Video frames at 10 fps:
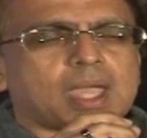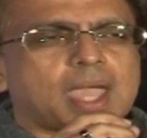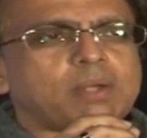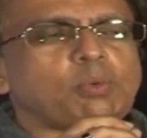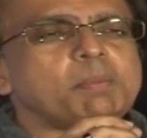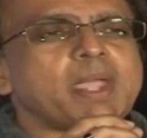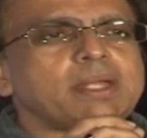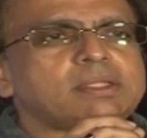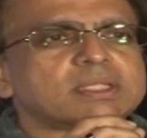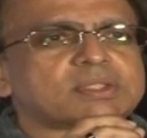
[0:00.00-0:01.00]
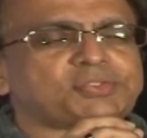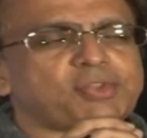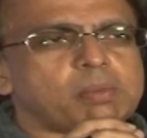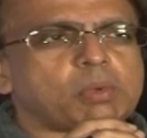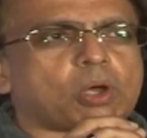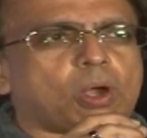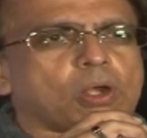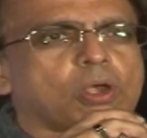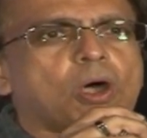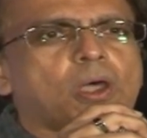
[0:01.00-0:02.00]
and we made this film
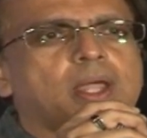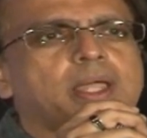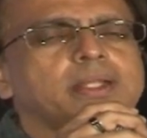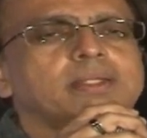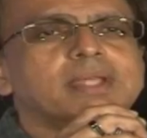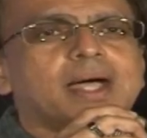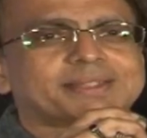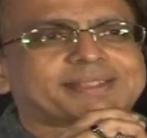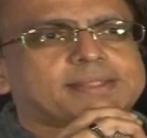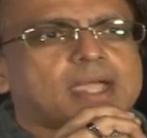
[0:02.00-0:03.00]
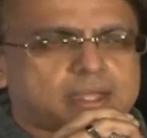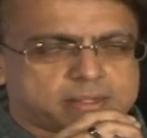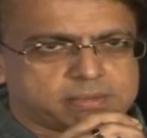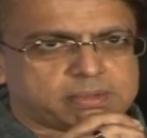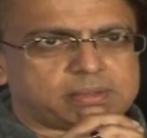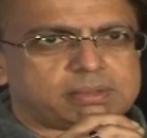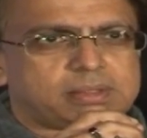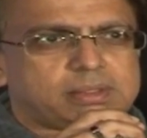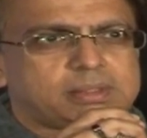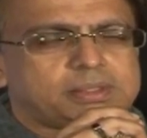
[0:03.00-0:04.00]
called Gaur Hari Dastan,
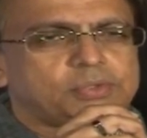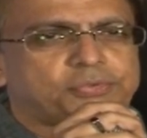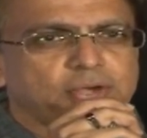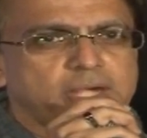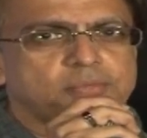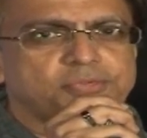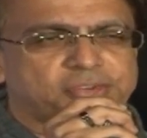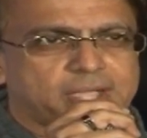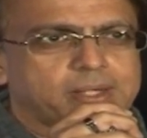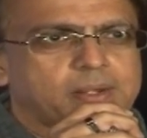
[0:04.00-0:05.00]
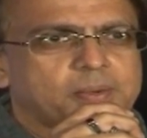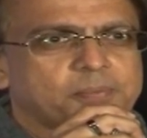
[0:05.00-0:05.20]
The Freedom File.